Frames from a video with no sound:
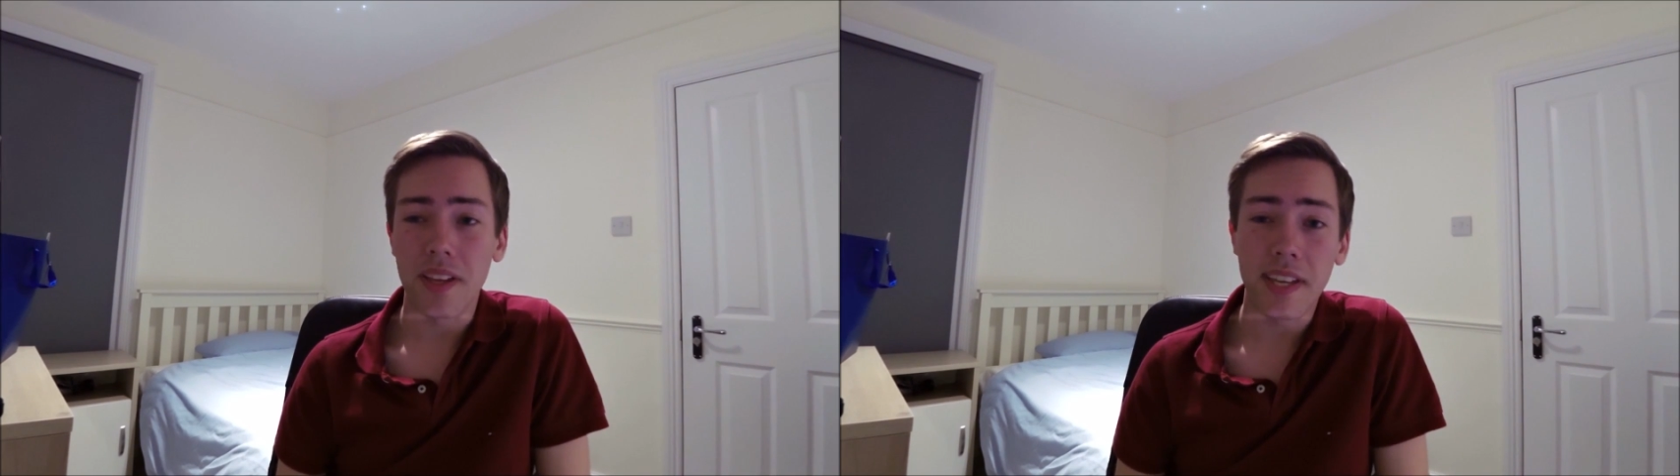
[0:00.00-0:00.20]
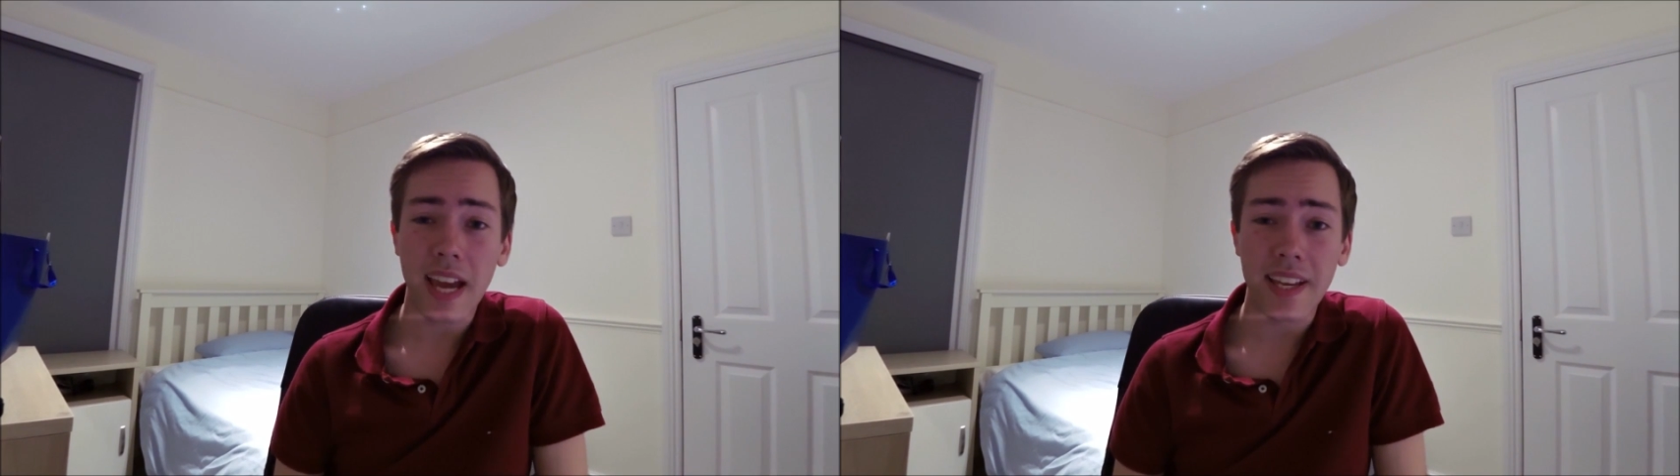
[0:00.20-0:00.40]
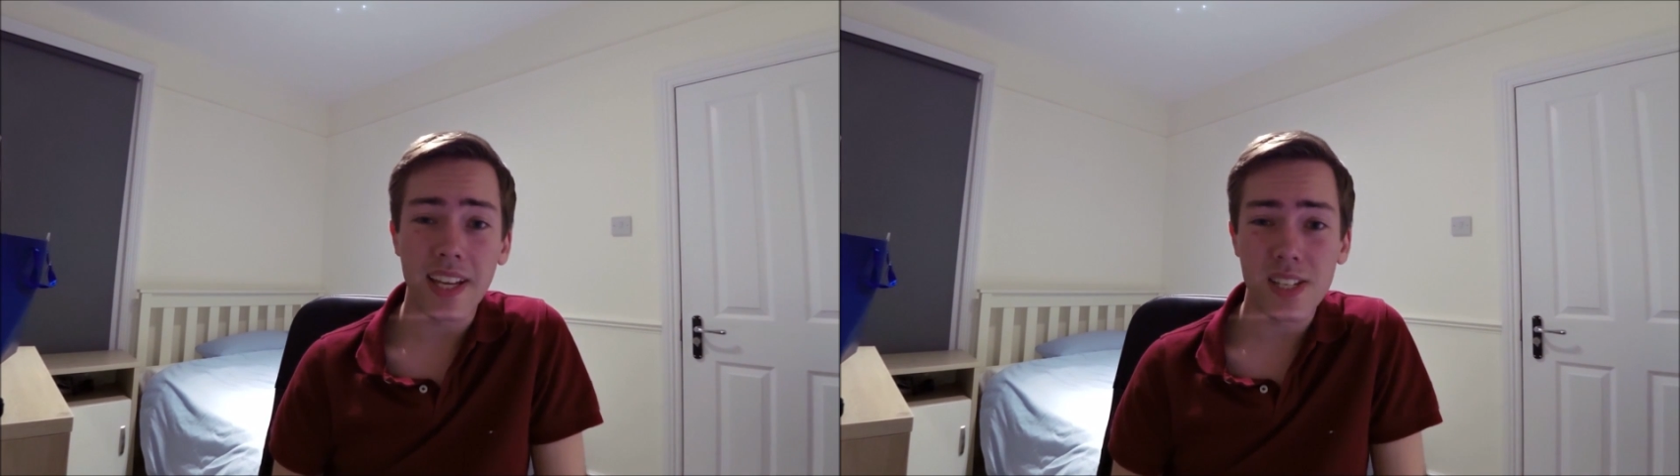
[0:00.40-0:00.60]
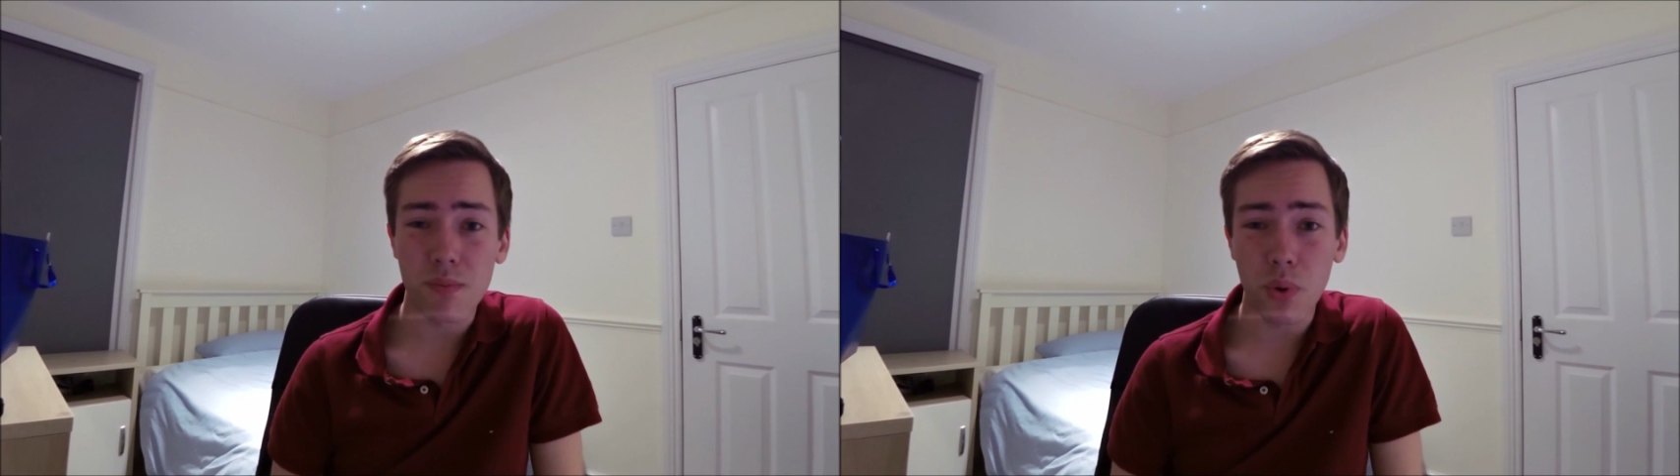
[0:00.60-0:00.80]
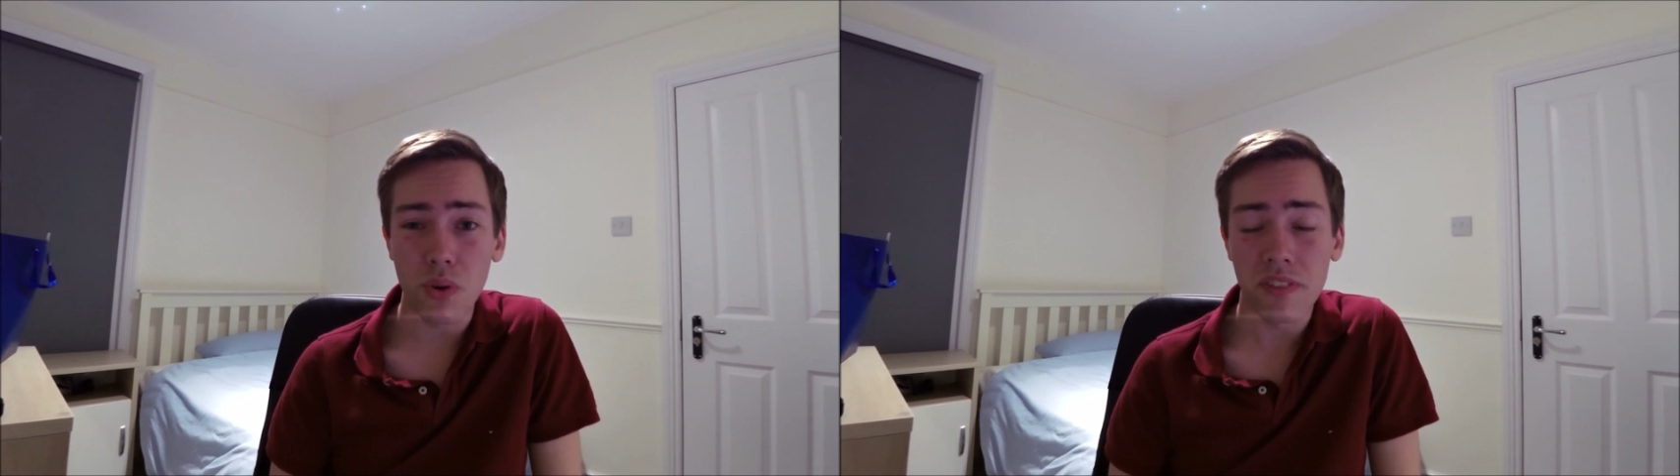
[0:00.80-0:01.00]
but you can
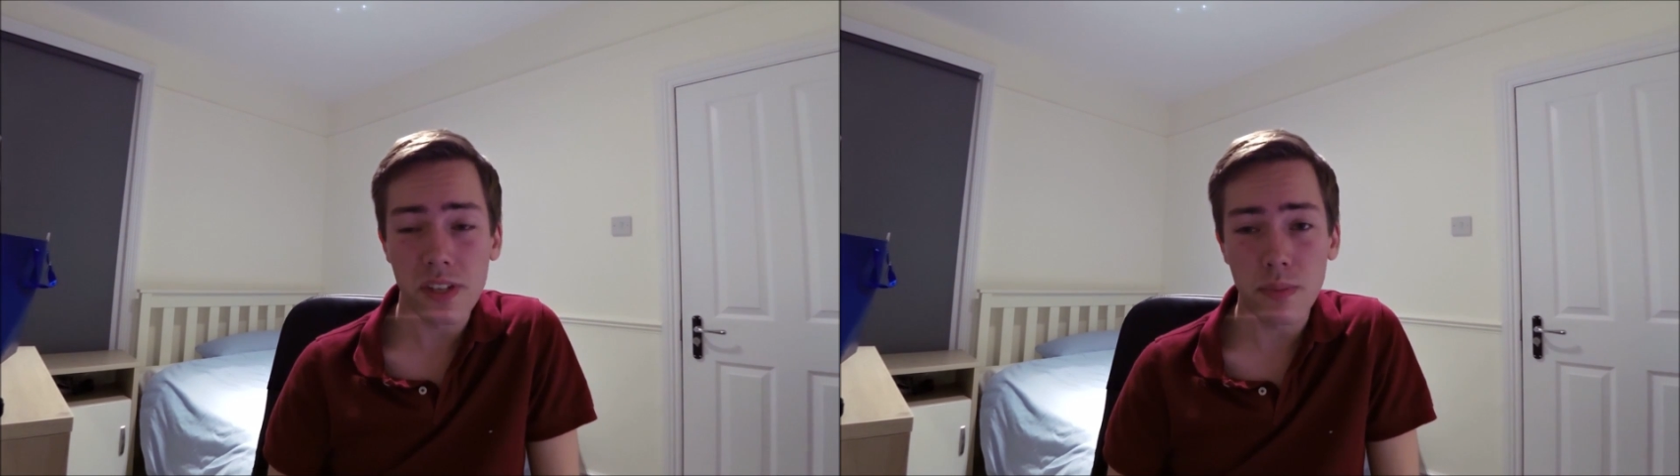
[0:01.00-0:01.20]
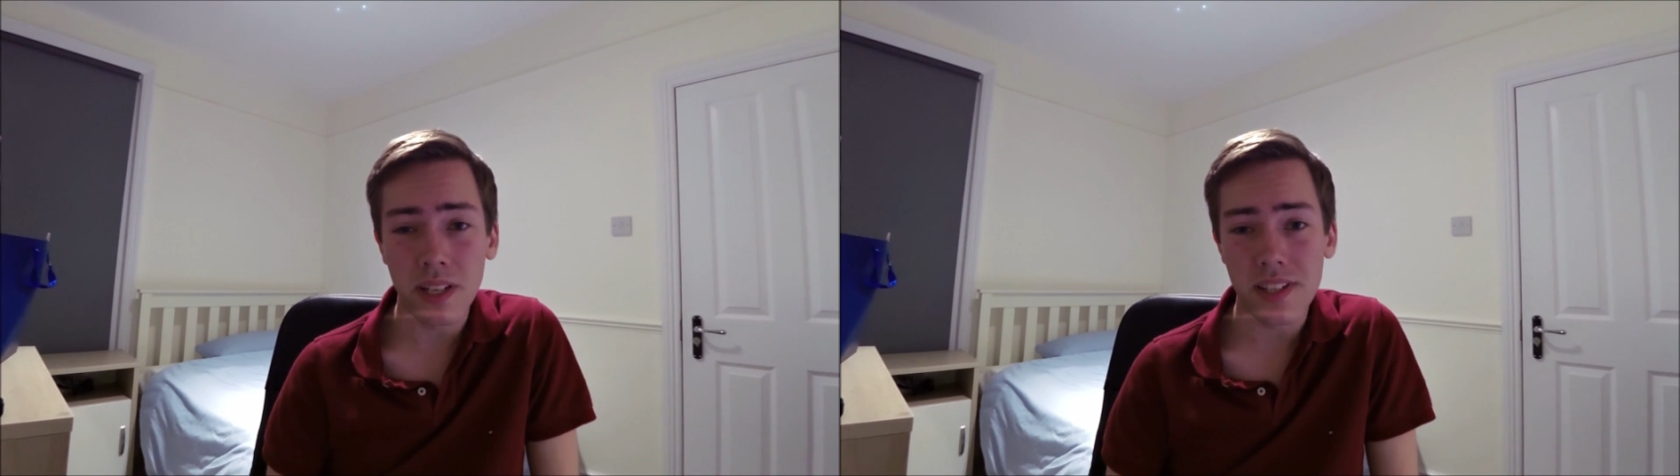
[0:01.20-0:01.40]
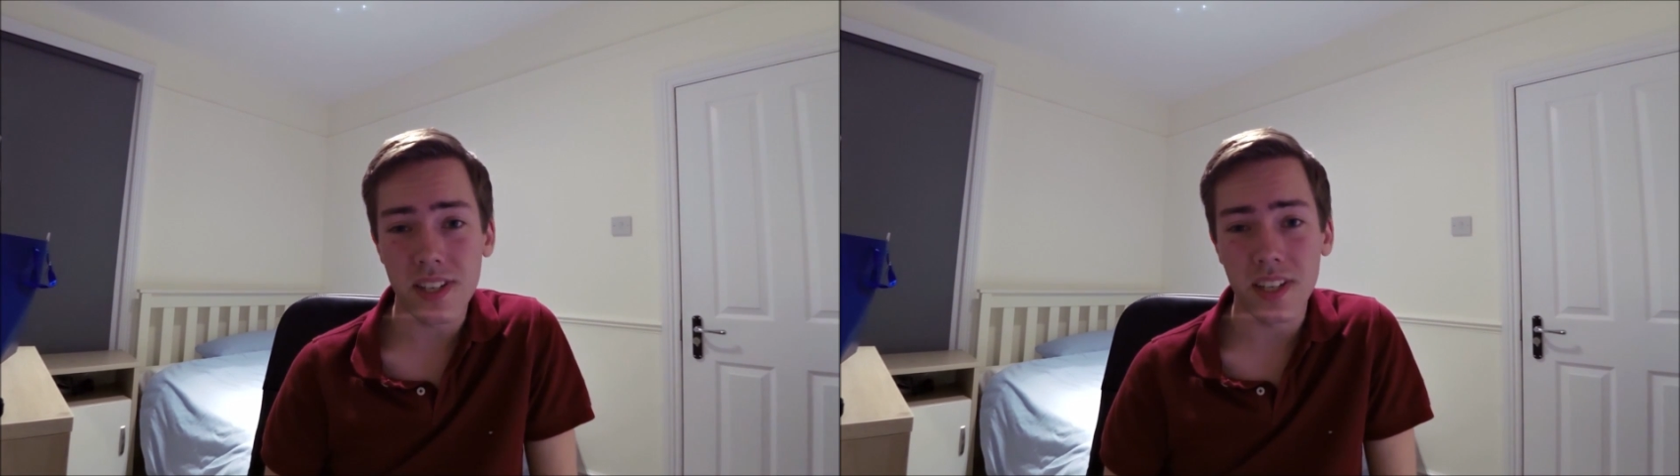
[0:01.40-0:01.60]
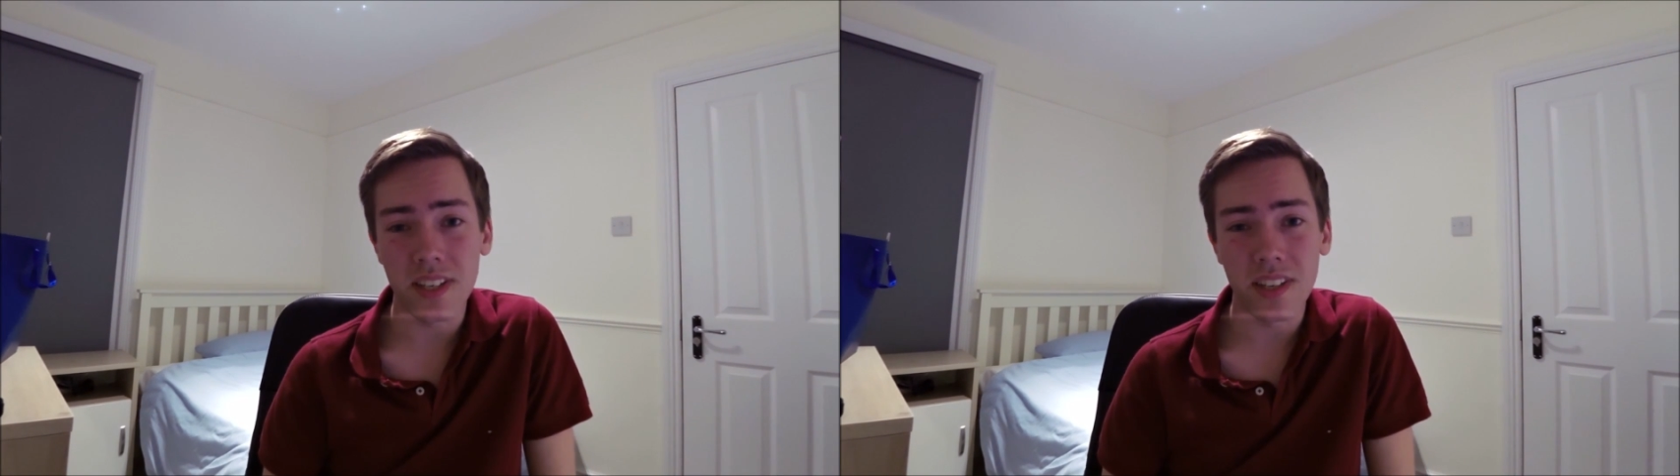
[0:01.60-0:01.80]
get some poor visibility